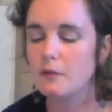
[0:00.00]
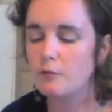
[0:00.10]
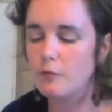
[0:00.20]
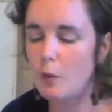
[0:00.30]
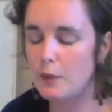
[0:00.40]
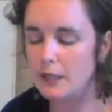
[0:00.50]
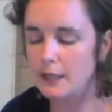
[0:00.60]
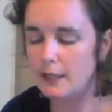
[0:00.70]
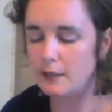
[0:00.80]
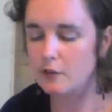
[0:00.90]
Robin
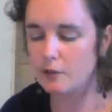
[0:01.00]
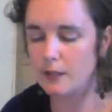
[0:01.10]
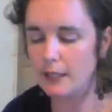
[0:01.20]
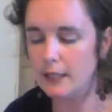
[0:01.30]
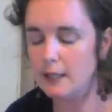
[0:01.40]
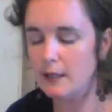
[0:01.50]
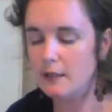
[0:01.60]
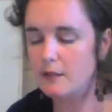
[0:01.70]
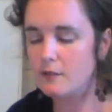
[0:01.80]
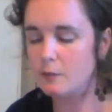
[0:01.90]
in a tree,
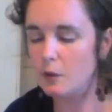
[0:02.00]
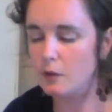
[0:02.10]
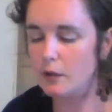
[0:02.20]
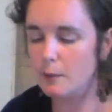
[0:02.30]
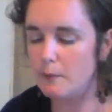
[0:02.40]
small and